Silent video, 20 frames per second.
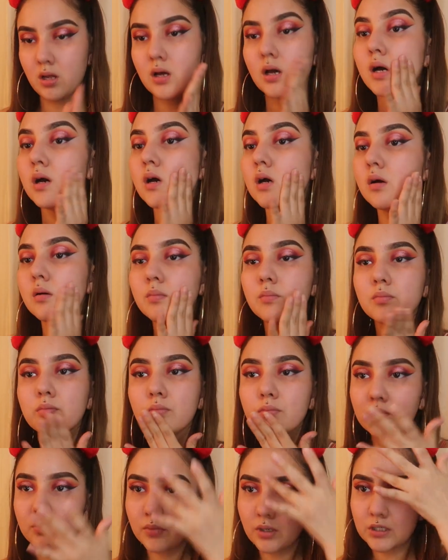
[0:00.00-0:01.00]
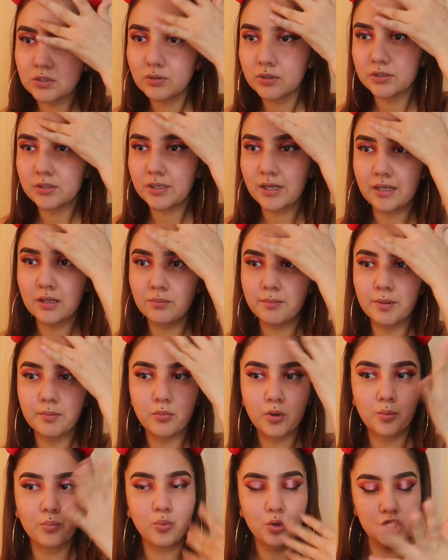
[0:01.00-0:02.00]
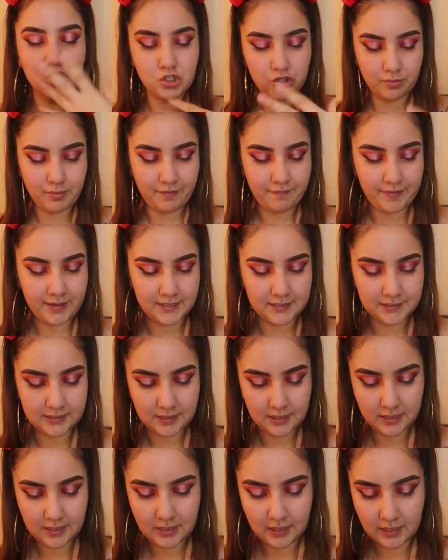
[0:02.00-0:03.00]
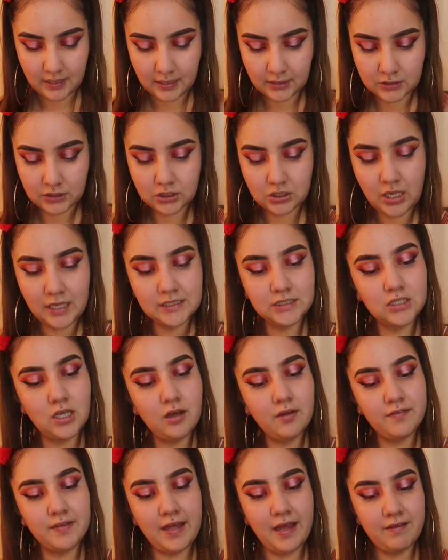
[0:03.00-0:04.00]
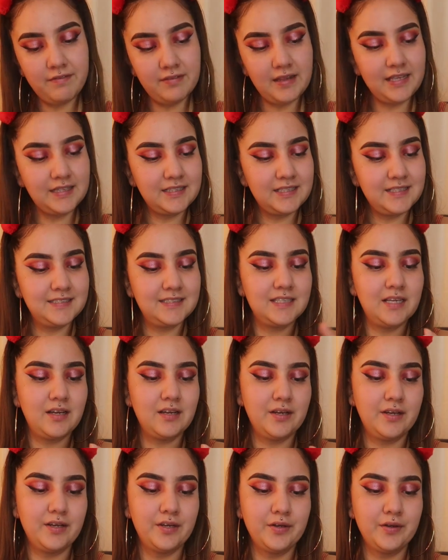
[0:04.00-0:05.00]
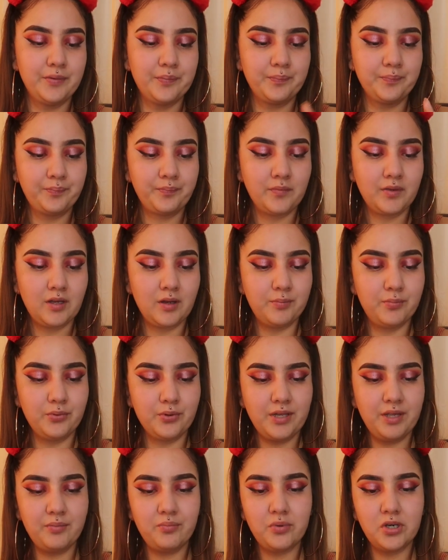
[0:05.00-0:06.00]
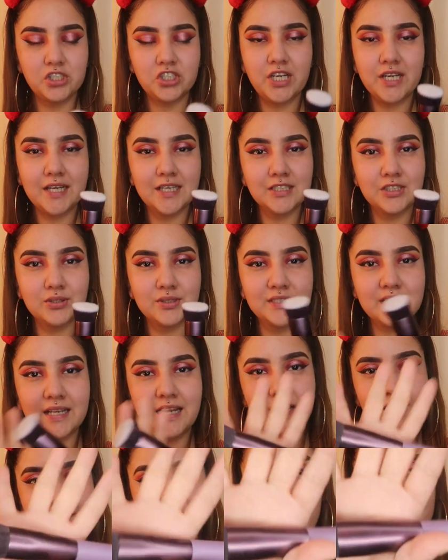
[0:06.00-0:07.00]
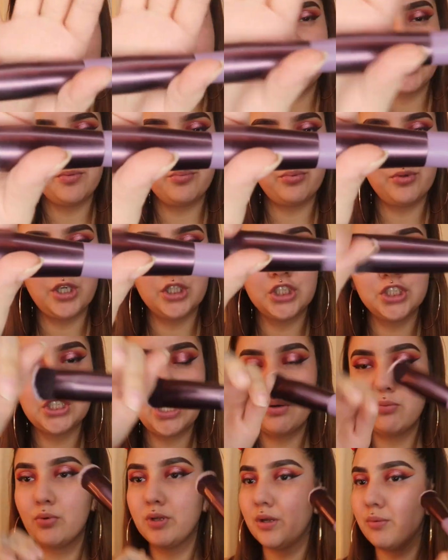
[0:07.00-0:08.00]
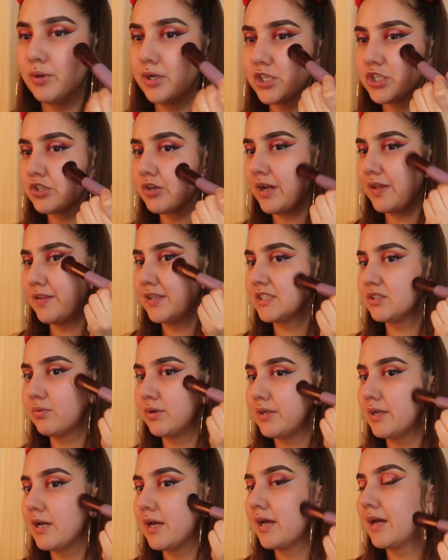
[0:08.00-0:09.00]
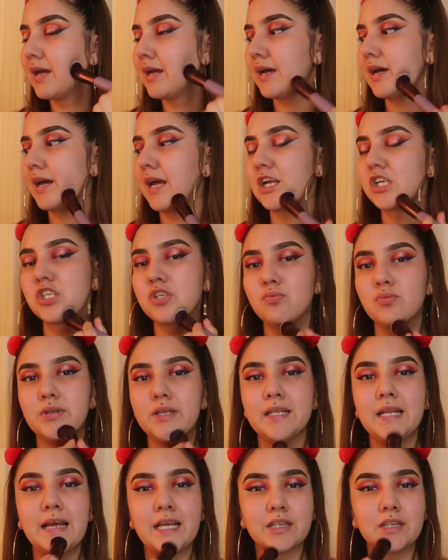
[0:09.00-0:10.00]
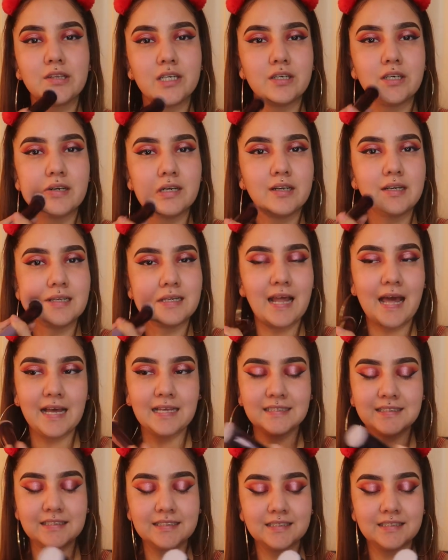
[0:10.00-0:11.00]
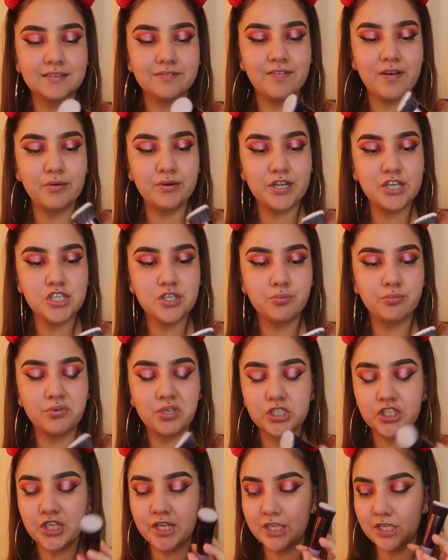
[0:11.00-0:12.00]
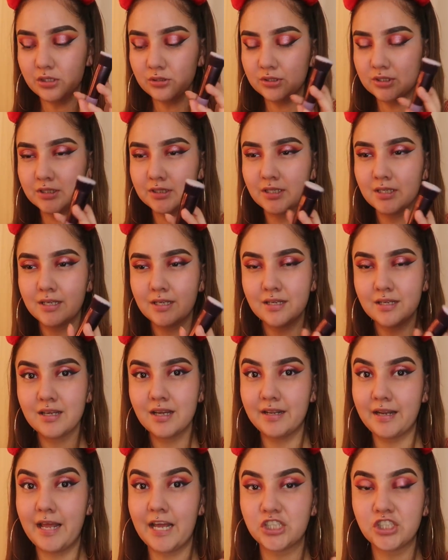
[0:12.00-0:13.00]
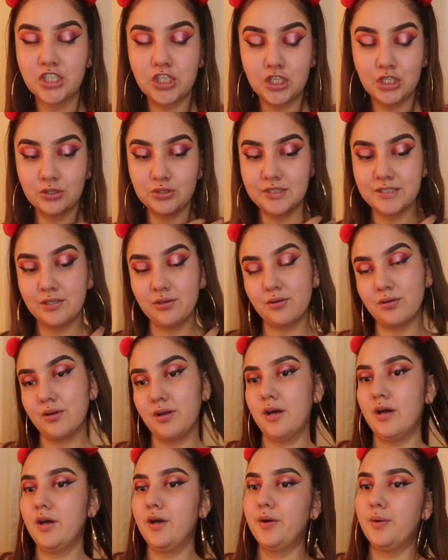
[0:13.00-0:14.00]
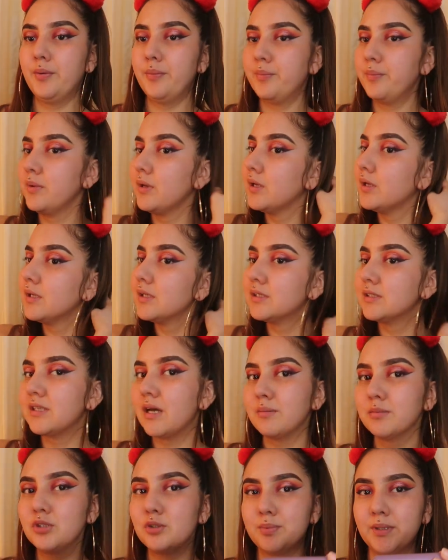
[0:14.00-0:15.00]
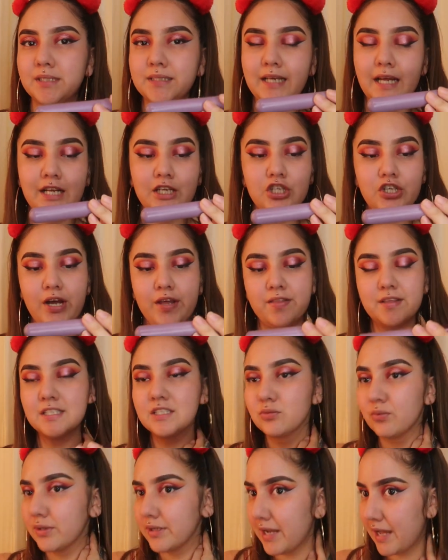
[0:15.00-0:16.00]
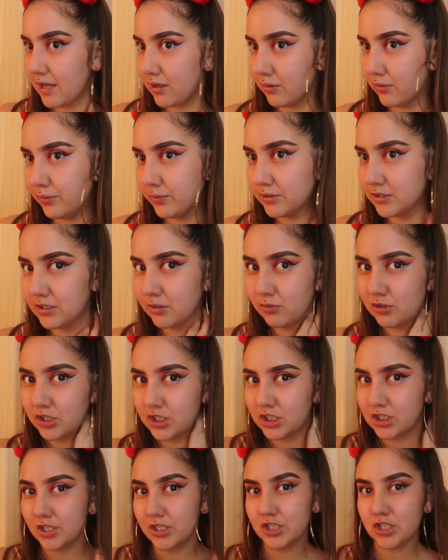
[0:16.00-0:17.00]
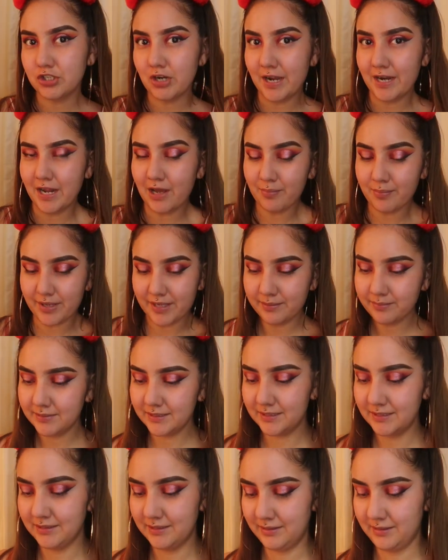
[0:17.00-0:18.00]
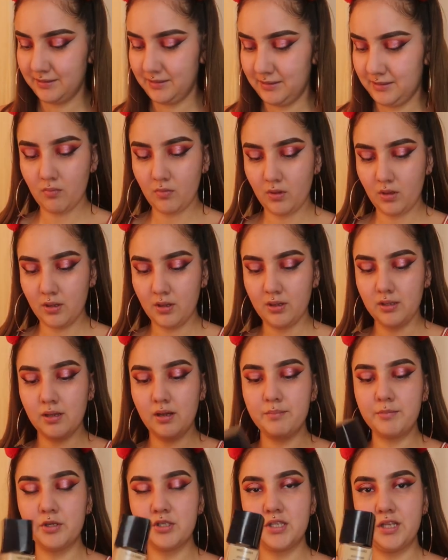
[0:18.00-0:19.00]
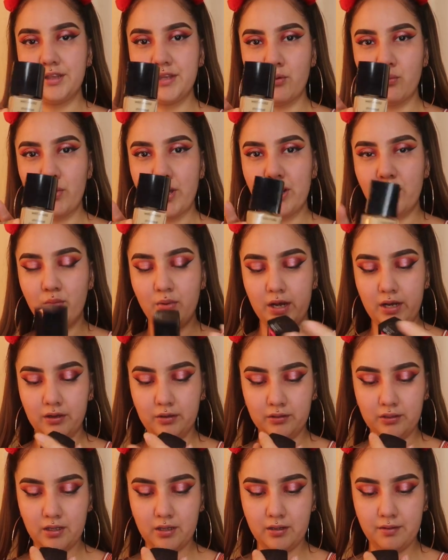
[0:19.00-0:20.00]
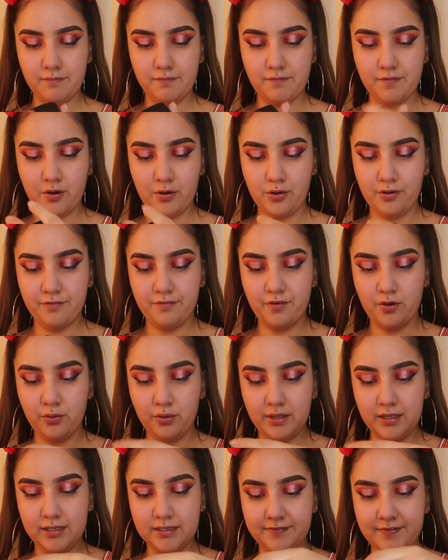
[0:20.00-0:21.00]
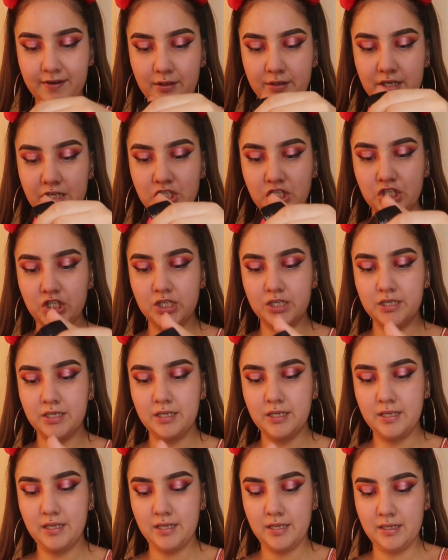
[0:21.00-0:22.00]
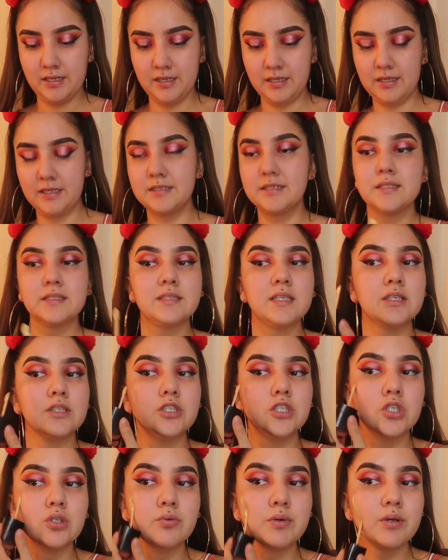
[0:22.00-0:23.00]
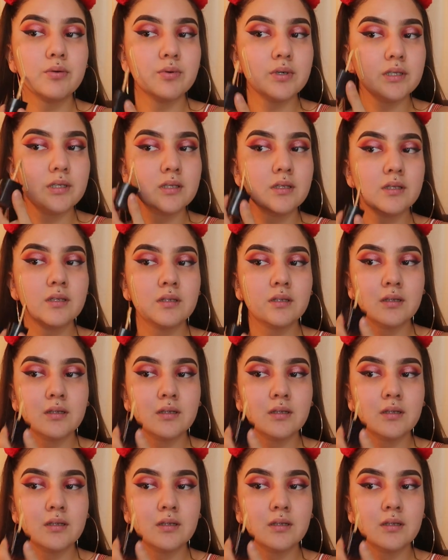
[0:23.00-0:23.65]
I just want to get a little bit more moisture on my face. So I saw they have like this kabuki brush, I guess you'll say, like a foundation brush. So I really want to try this one. I actually really like their last foundation brush I used. And I actually used it. So I'm super excited to try this one now. So we're just going to try it out, babes. I'm using the Wet n Wild Photo Focus Foundation. This is the dewy one.